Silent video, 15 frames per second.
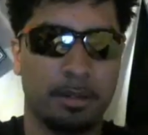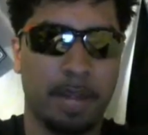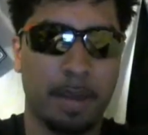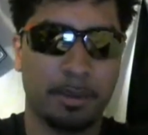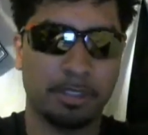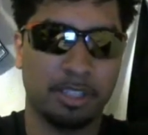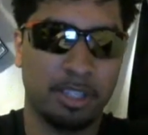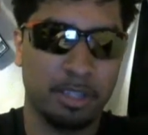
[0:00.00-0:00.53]

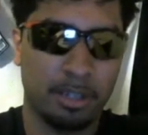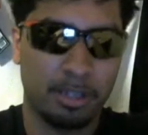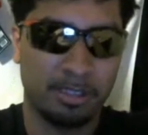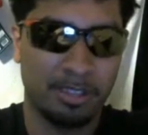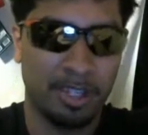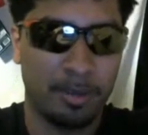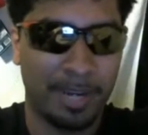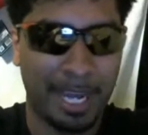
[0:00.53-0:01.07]
Now, as good as
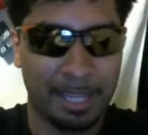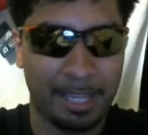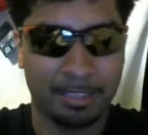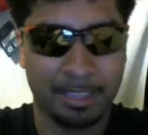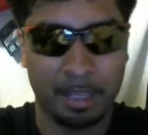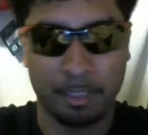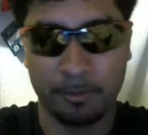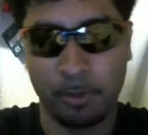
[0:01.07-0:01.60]
Neo
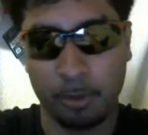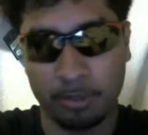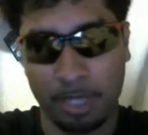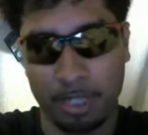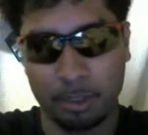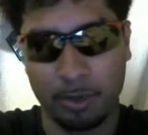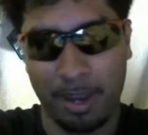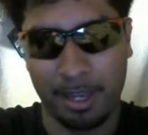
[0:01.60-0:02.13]
Galaxy Eyes
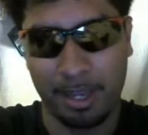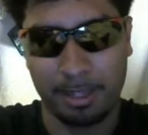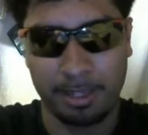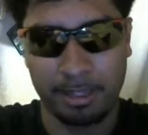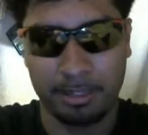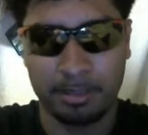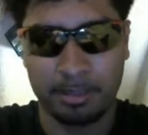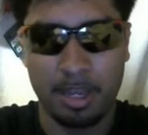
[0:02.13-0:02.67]
Photon Dragon
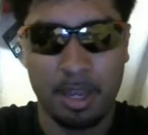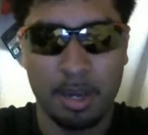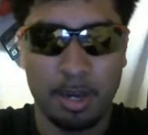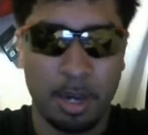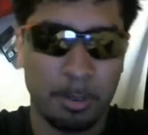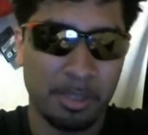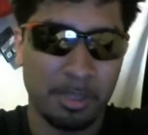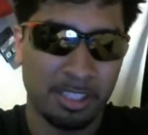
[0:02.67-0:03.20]
is,
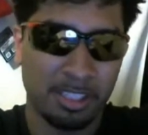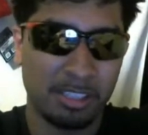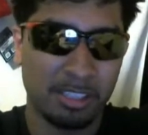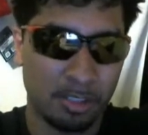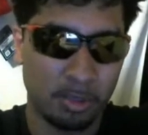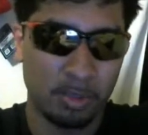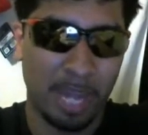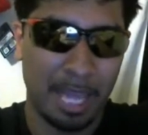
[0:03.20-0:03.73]
number
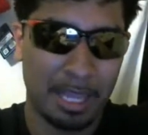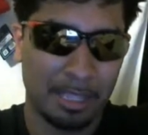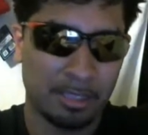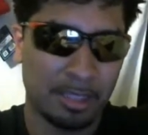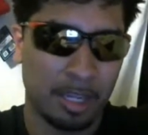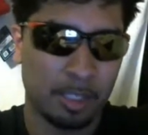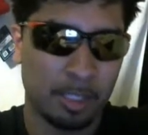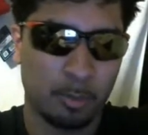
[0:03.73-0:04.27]
62
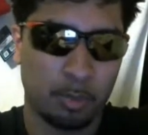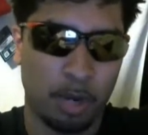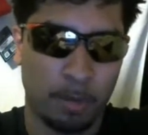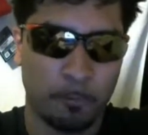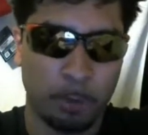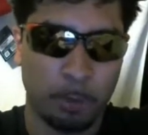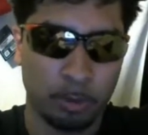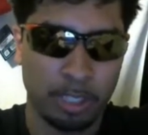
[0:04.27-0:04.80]
Galaxy Eyes
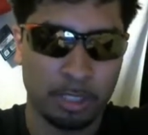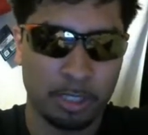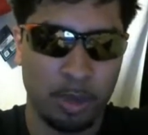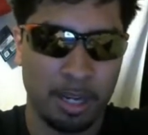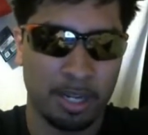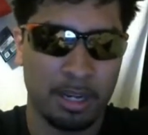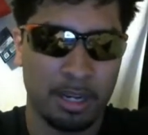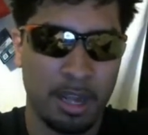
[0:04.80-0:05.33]
Prime Photon
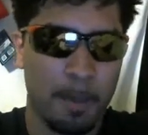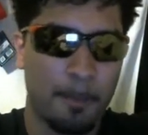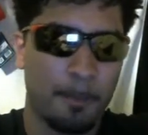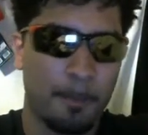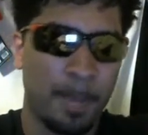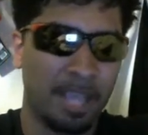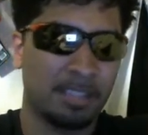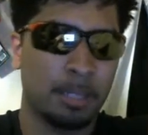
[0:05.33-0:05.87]
Dragon
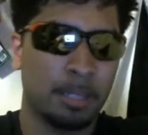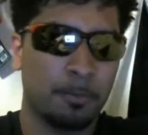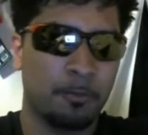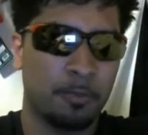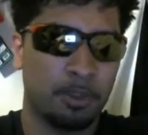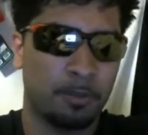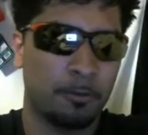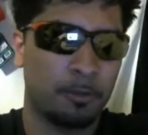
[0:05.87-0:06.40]
makes up
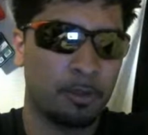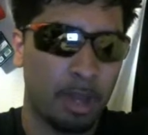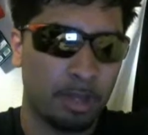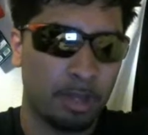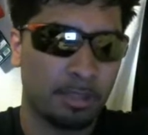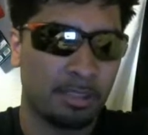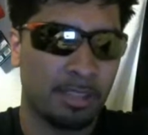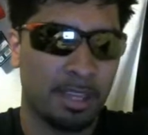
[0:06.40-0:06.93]
for the
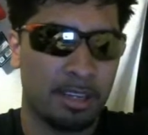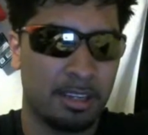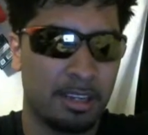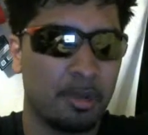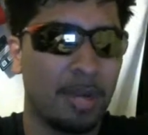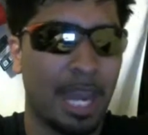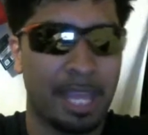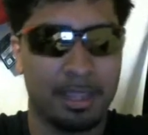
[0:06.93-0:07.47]
flaws that
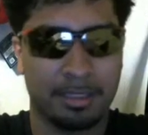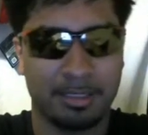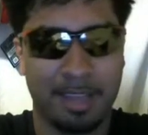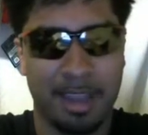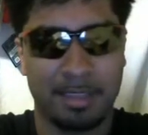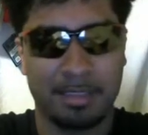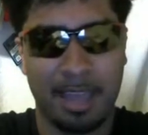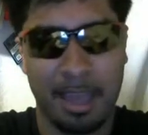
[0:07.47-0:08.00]
Neo Galaxy
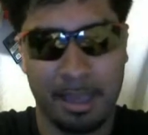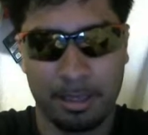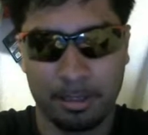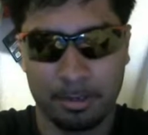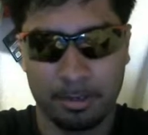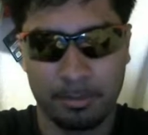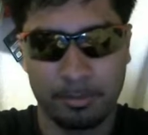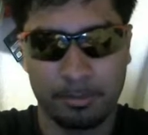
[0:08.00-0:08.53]
Eyes
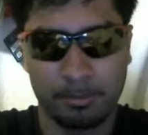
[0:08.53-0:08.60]
has.